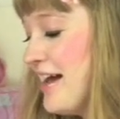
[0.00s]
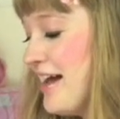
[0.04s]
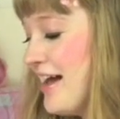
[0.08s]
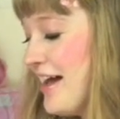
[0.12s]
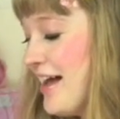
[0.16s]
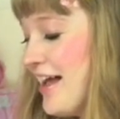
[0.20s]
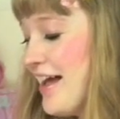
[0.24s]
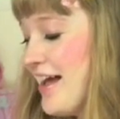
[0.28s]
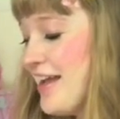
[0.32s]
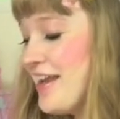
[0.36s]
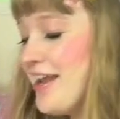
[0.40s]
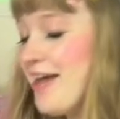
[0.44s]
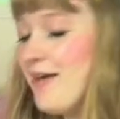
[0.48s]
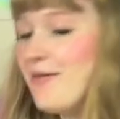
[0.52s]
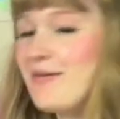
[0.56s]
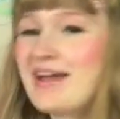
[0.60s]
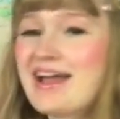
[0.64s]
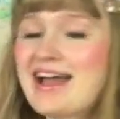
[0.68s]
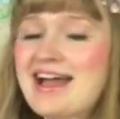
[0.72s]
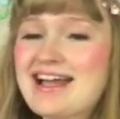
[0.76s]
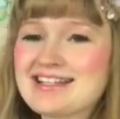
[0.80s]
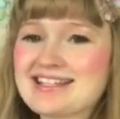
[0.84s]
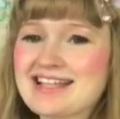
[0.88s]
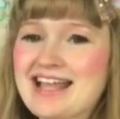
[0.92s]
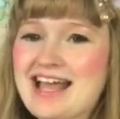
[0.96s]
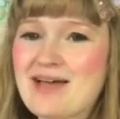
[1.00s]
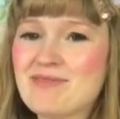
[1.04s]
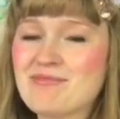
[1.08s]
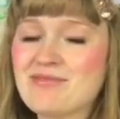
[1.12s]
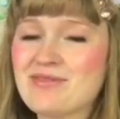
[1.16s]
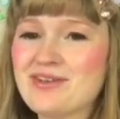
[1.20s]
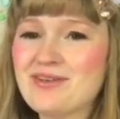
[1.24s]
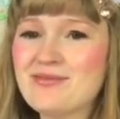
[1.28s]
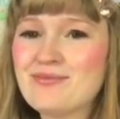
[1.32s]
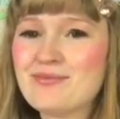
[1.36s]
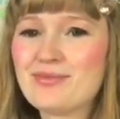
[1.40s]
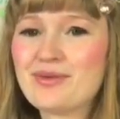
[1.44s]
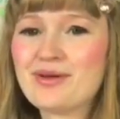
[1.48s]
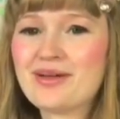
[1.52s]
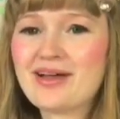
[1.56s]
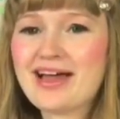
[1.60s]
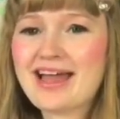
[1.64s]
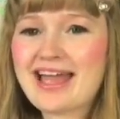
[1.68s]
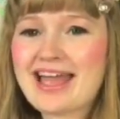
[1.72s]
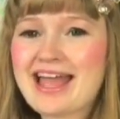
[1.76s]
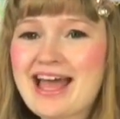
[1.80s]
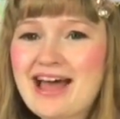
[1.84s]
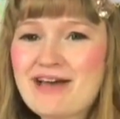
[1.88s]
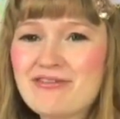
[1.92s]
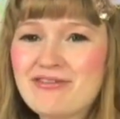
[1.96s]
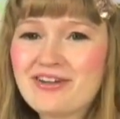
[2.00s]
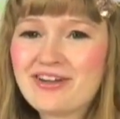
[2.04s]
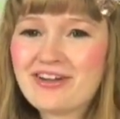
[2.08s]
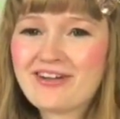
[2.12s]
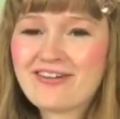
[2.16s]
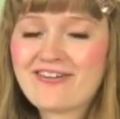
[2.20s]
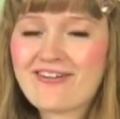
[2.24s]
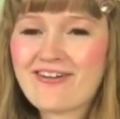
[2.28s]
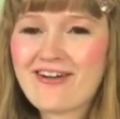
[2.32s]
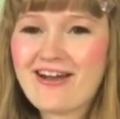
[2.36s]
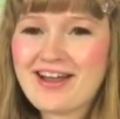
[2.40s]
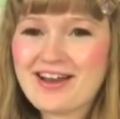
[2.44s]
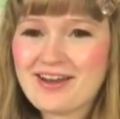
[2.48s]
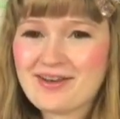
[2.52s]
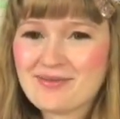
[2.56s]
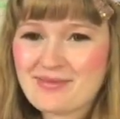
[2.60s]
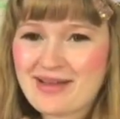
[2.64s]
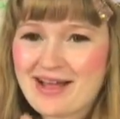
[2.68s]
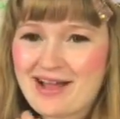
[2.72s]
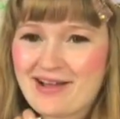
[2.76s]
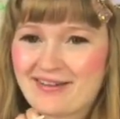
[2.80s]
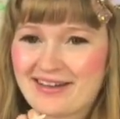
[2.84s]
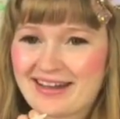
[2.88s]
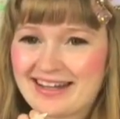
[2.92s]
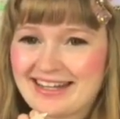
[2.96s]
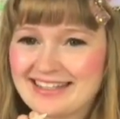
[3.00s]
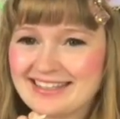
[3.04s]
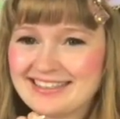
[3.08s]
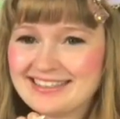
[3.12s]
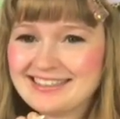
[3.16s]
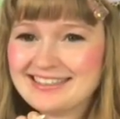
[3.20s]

No, it has happened, but I haven't cried about it.